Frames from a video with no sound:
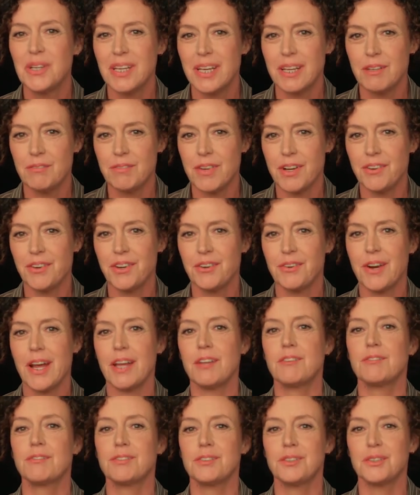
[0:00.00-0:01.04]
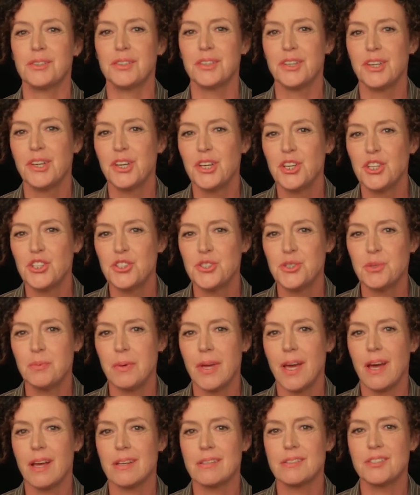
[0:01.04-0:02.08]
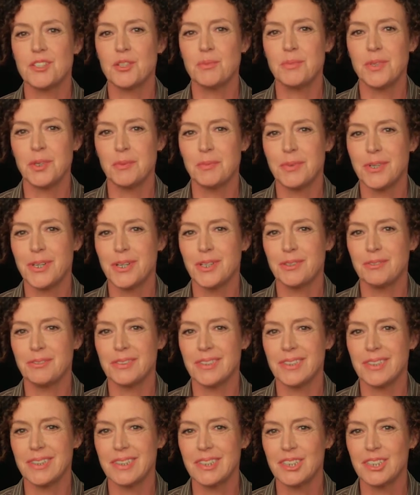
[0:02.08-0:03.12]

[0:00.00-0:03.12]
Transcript: and very grateful to be asked to be a part of it.